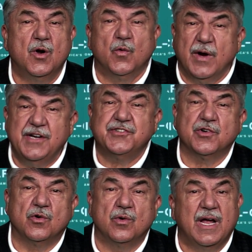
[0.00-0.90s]

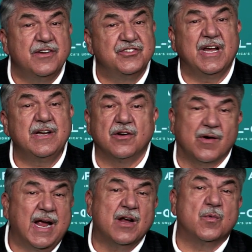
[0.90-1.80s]
racial and
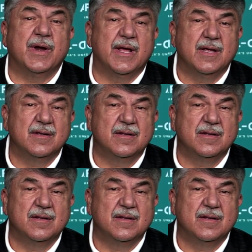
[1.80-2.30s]
gender equity,